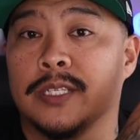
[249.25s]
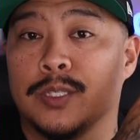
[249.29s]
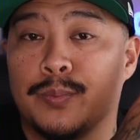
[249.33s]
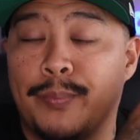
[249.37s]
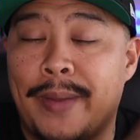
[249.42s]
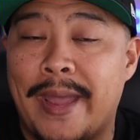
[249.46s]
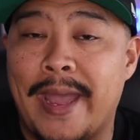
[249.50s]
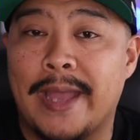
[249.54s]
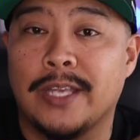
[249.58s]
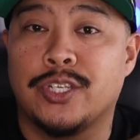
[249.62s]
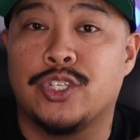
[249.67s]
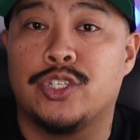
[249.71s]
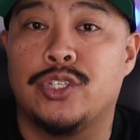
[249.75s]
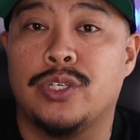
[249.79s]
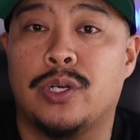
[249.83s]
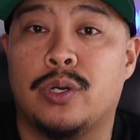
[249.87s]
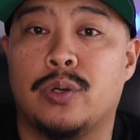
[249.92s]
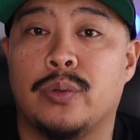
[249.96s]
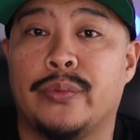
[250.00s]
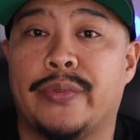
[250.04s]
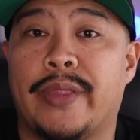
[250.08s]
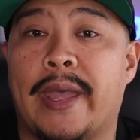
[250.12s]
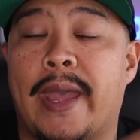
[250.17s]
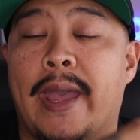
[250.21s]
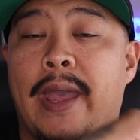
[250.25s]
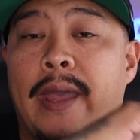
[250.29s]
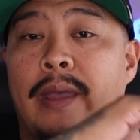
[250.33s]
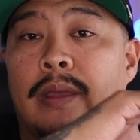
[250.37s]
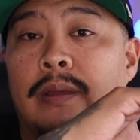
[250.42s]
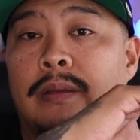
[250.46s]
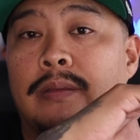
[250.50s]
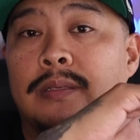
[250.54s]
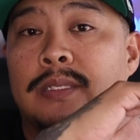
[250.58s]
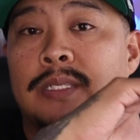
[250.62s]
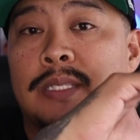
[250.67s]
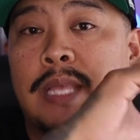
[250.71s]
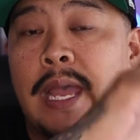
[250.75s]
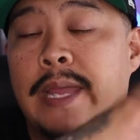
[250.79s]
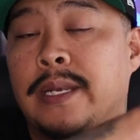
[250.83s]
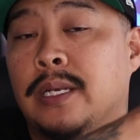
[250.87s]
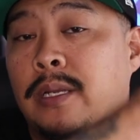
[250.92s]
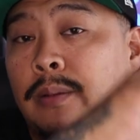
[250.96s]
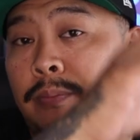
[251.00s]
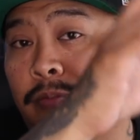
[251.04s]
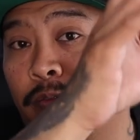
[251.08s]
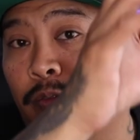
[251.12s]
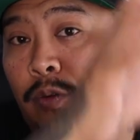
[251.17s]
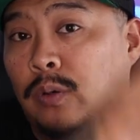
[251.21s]
this past show that signed
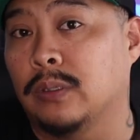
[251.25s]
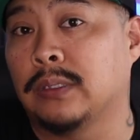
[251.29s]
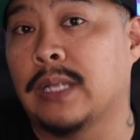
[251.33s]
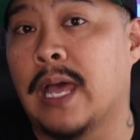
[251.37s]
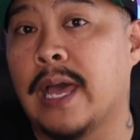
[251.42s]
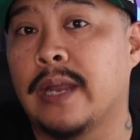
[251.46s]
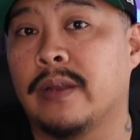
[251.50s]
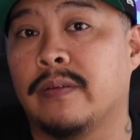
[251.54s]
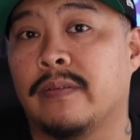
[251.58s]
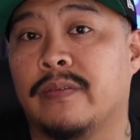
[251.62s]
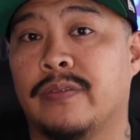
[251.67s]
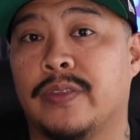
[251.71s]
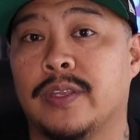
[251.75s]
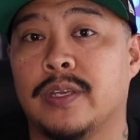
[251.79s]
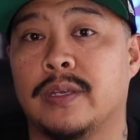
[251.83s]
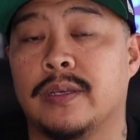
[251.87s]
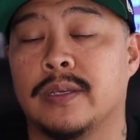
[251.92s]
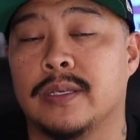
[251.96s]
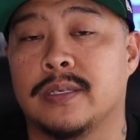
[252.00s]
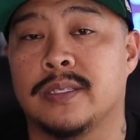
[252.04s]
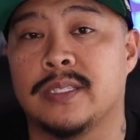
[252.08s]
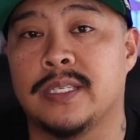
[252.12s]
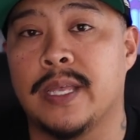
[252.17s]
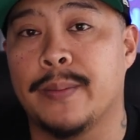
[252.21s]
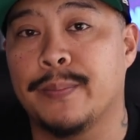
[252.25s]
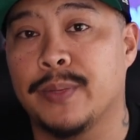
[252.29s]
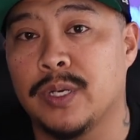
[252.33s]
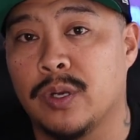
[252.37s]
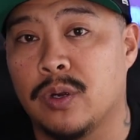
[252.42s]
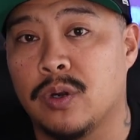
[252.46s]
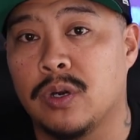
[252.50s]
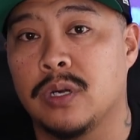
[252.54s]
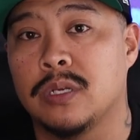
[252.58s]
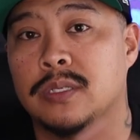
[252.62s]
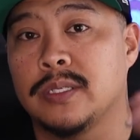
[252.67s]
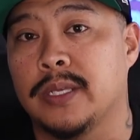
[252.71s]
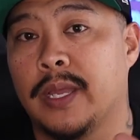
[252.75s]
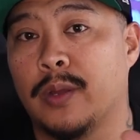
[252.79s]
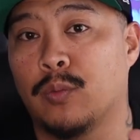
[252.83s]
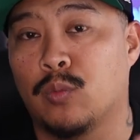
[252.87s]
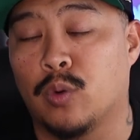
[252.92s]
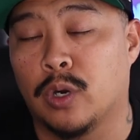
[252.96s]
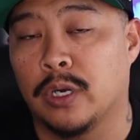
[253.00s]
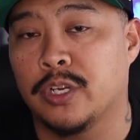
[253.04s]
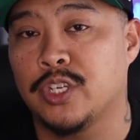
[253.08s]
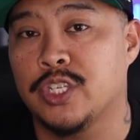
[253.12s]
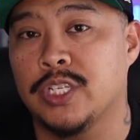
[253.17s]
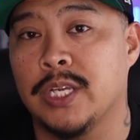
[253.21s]
up for a lot of the seminars and
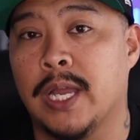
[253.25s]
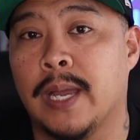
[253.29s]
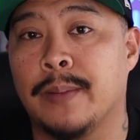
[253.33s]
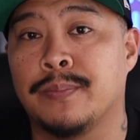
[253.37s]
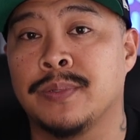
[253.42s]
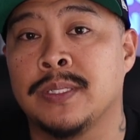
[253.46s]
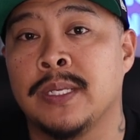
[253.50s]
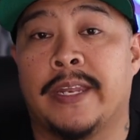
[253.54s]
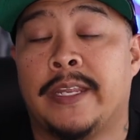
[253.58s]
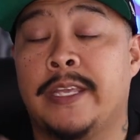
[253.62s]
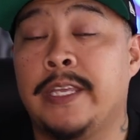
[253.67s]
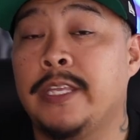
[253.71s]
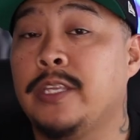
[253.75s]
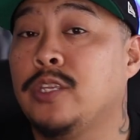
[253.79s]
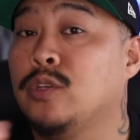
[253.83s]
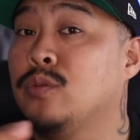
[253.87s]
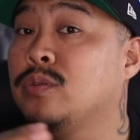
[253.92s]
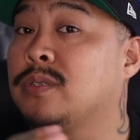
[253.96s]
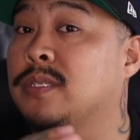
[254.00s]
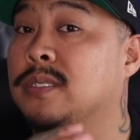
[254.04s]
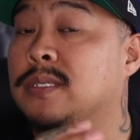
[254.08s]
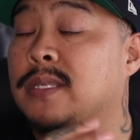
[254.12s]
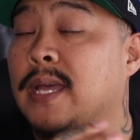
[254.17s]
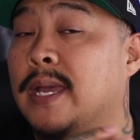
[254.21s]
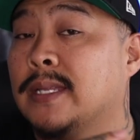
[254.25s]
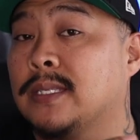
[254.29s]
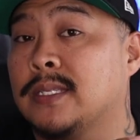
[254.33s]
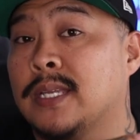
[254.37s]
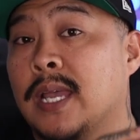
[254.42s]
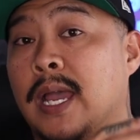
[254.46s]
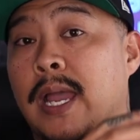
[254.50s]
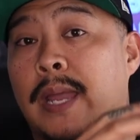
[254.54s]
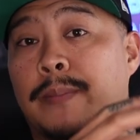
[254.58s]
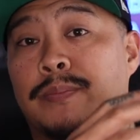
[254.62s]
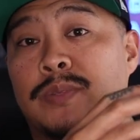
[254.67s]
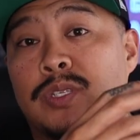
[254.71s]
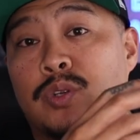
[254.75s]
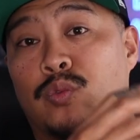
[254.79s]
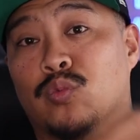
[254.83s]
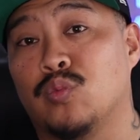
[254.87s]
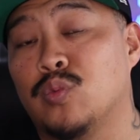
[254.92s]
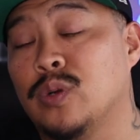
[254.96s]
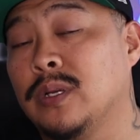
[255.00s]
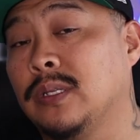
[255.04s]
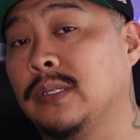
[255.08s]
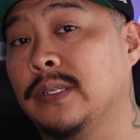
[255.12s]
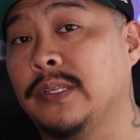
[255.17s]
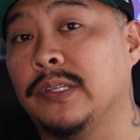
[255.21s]
workshops, and he uses that time to
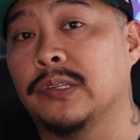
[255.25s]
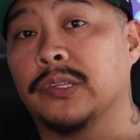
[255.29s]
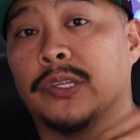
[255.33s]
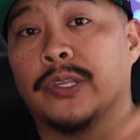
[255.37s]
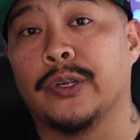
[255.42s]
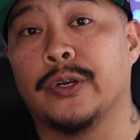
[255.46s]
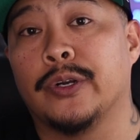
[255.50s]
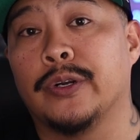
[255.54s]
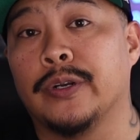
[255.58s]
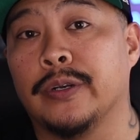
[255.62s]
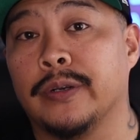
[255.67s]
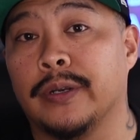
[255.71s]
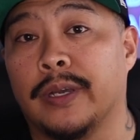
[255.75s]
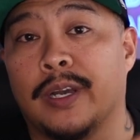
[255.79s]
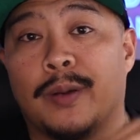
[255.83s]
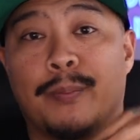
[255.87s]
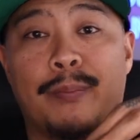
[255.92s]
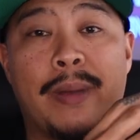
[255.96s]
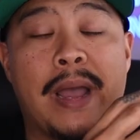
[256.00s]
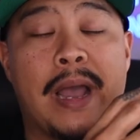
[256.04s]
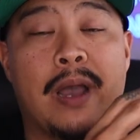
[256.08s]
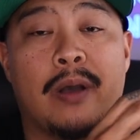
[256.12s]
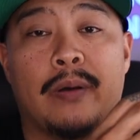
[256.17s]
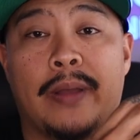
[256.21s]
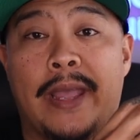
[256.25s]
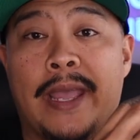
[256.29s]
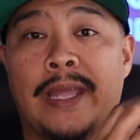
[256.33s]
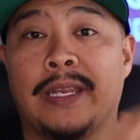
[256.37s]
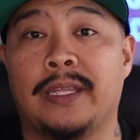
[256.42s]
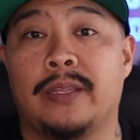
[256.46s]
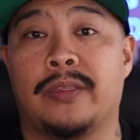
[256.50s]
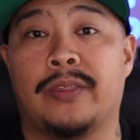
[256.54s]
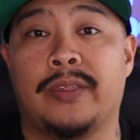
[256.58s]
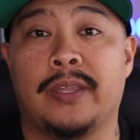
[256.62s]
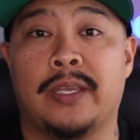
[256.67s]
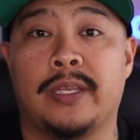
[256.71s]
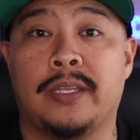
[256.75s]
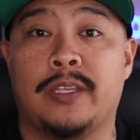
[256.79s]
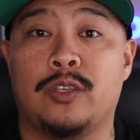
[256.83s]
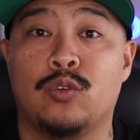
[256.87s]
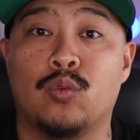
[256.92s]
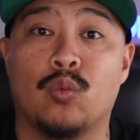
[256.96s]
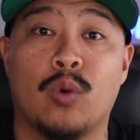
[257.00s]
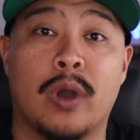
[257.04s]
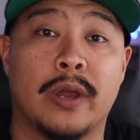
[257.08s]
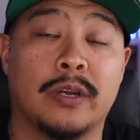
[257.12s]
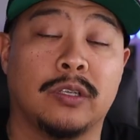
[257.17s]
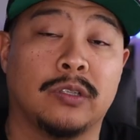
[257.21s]
really learn about anything
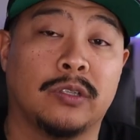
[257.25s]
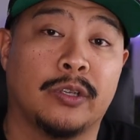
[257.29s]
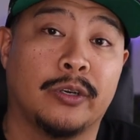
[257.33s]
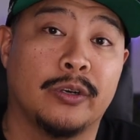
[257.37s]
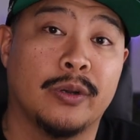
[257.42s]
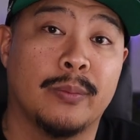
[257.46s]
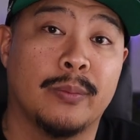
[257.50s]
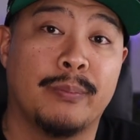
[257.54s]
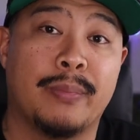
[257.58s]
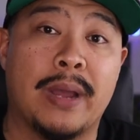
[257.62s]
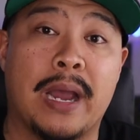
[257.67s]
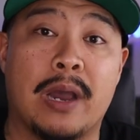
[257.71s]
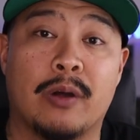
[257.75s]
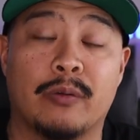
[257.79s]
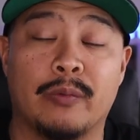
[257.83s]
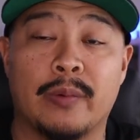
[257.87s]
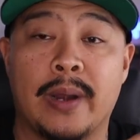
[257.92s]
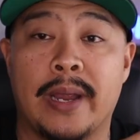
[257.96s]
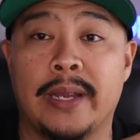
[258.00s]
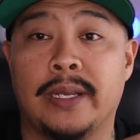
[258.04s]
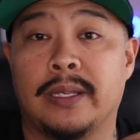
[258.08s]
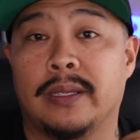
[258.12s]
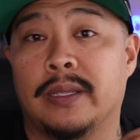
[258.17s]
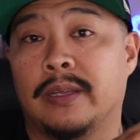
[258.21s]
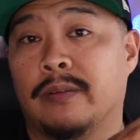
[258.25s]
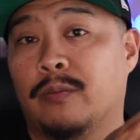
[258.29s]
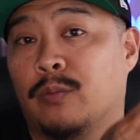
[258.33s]
you want to learn about, right?